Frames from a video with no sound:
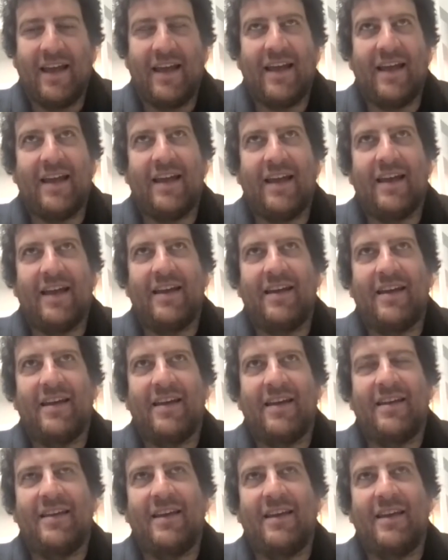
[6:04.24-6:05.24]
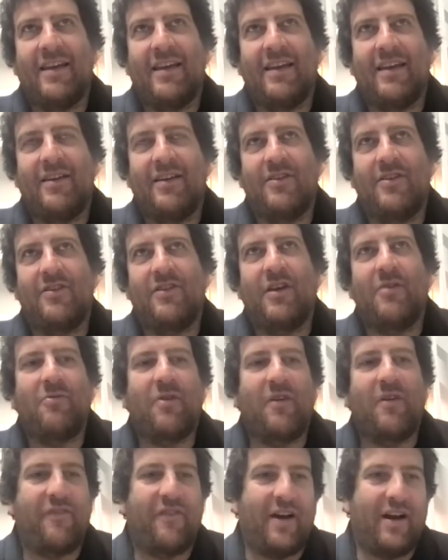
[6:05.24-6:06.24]
Uh, the thing we
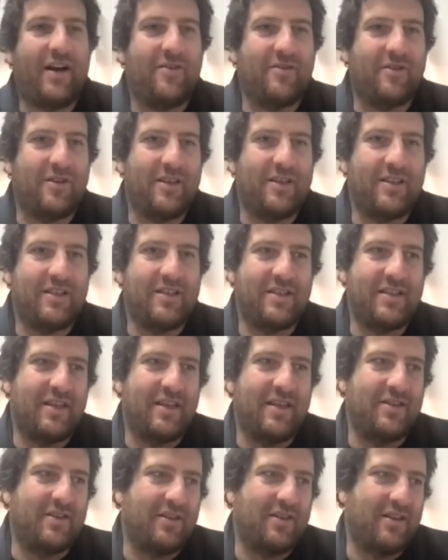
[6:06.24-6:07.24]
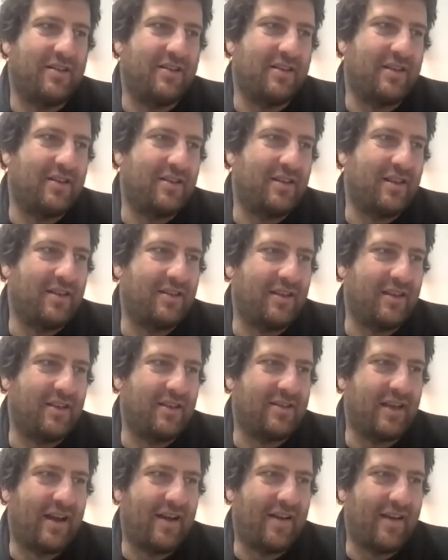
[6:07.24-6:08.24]
found on this season is is is,
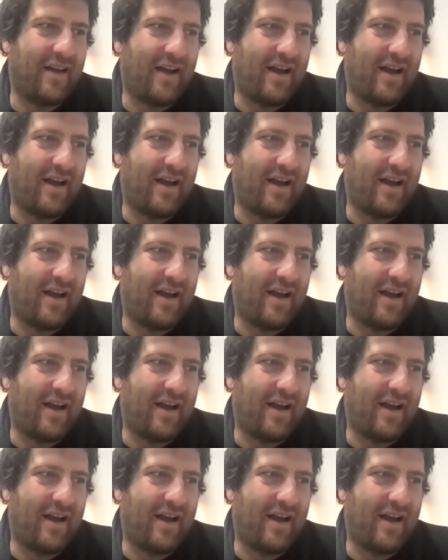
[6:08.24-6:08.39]
is I,